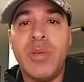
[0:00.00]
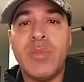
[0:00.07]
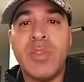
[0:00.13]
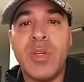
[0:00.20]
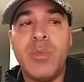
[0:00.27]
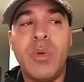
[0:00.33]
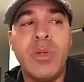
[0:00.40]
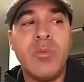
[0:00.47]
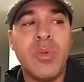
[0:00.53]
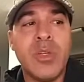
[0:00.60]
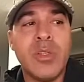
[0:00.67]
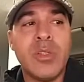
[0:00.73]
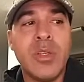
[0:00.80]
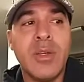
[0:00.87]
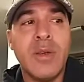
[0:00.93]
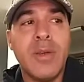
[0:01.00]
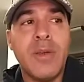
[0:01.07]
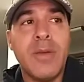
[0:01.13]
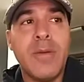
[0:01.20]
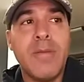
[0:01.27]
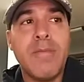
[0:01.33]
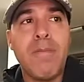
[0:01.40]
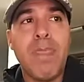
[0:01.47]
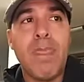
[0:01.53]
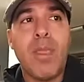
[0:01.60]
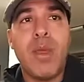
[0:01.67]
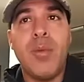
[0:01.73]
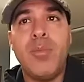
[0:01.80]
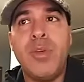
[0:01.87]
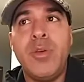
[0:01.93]
if someone was
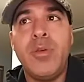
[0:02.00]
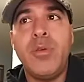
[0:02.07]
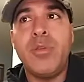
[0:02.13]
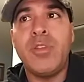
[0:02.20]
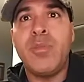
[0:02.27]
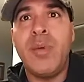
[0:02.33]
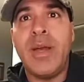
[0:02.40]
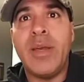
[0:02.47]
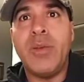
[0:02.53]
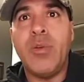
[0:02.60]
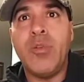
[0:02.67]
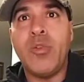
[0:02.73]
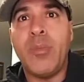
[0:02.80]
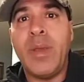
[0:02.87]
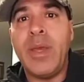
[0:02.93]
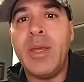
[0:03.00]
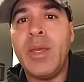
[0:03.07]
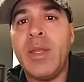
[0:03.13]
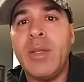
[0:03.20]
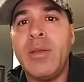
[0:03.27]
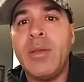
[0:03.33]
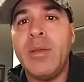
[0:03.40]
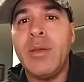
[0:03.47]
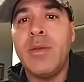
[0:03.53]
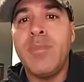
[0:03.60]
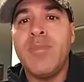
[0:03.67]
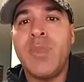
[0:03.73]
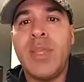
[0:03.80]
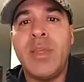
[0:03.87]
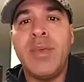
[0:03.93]
abused by an older man
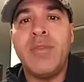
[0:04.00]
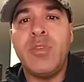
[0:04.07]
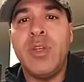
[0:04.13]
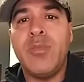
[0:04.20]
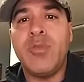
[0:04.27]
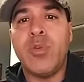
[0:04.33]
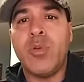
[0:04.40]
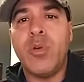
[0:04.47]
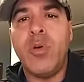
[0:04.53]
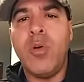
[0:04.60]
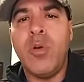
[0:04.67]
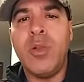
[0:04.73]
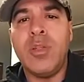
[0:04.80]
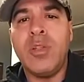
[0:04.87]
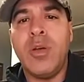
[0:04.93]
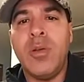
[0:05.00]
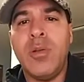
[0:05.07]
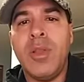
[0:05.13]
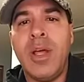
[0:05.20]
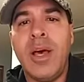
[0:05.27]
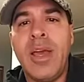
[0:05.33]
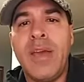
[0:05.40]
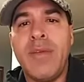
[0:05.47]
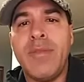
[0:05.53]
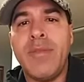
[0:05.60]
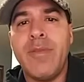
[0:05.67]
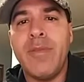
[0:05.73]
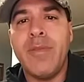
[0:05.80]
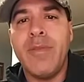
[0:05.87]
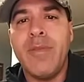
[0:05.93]
and they've lived their whole adult life
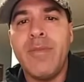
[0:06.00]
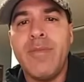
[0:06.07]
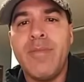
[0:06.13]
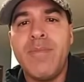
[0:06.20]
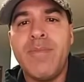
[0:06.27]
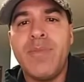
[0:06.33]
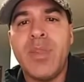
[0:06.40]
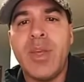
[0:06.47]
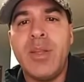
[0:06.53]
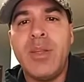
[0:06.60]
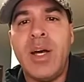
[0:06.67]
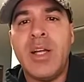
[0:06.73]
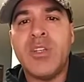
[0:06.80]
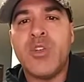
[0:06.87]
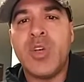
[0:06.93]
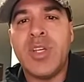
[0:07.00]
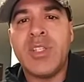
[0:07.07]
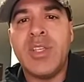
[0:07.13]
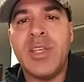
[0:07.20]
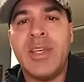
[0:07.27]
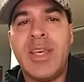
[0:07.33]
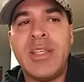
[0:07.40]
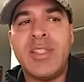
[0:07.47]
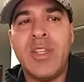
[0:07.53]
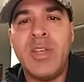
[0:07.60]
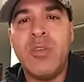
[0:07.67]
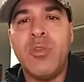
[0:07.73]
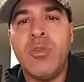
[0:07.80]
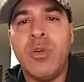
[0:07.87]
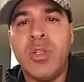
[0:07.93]
not trusting a
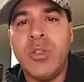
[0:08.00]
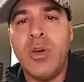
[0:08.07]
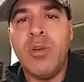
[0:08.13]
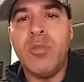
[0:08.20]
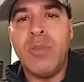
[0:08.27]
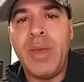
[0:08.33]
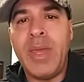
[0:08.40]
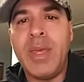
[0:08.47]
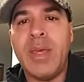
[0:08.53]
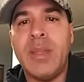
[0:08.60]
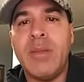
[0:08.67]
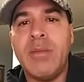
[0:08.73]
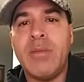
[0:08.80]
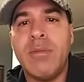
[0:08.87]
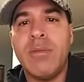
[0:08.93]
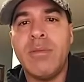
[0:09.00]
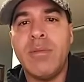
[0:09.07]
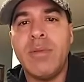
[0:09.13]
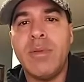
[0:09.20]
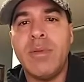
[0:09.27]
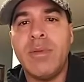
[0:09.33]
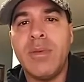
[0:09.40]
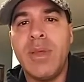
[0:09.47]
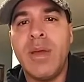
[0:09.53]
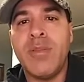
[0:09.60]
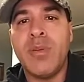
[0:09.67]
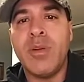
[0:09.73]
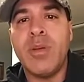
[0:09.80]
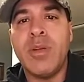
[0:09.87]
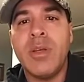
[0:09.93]
single adult man
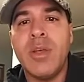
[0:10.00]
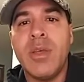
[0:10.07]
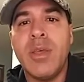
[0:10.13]
ever,